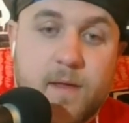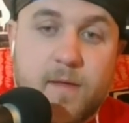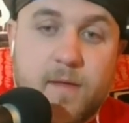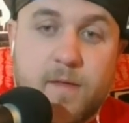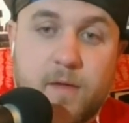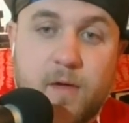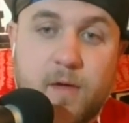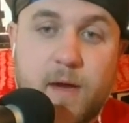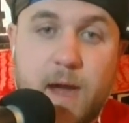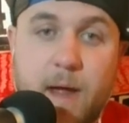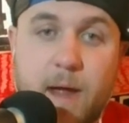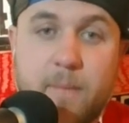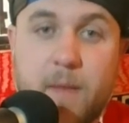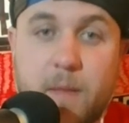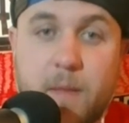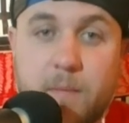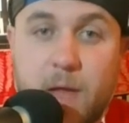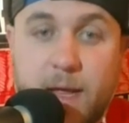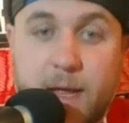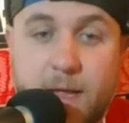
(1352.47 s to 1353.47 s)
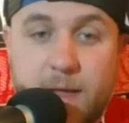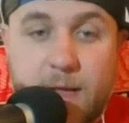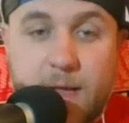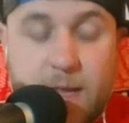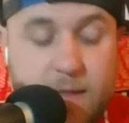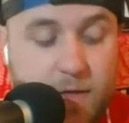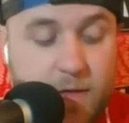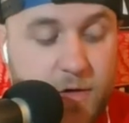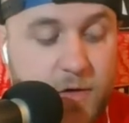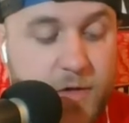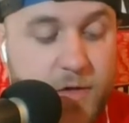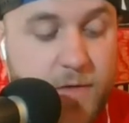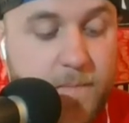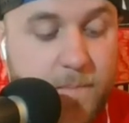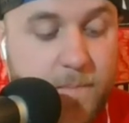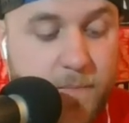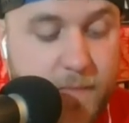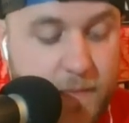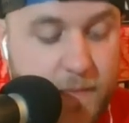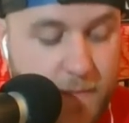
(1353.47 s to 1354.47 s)
So, and I'm liking that
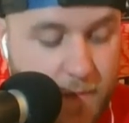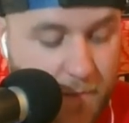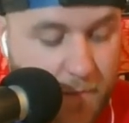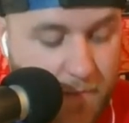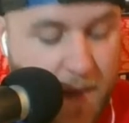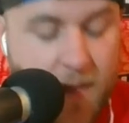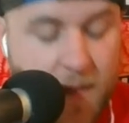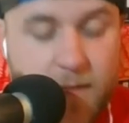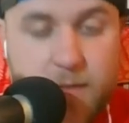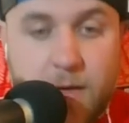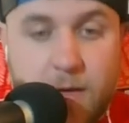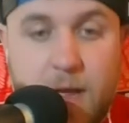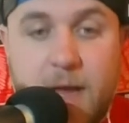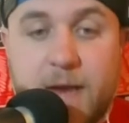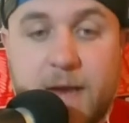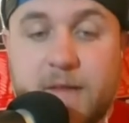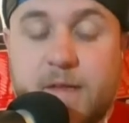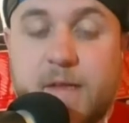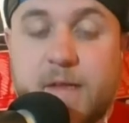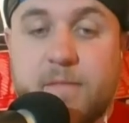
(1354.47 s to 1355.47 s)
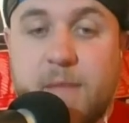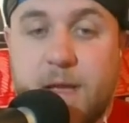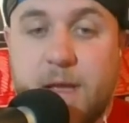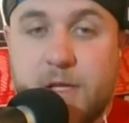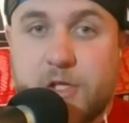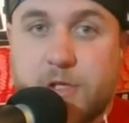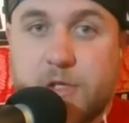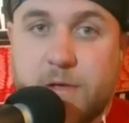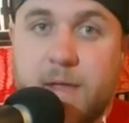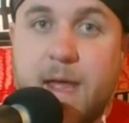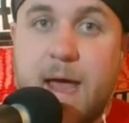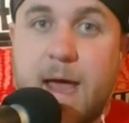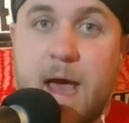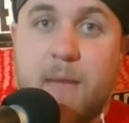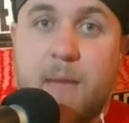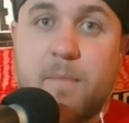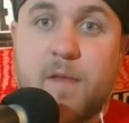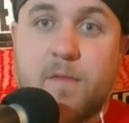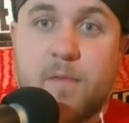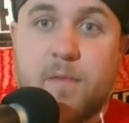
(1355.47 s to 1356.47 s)
NXT is making sure that
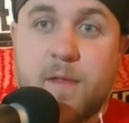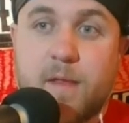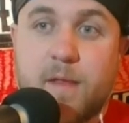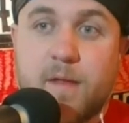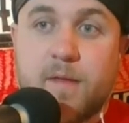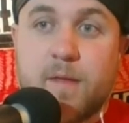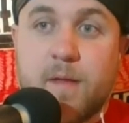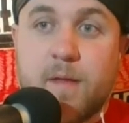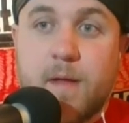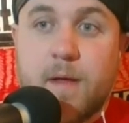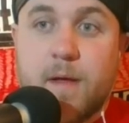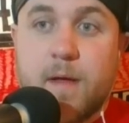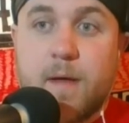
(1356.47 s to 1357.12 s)
happens with this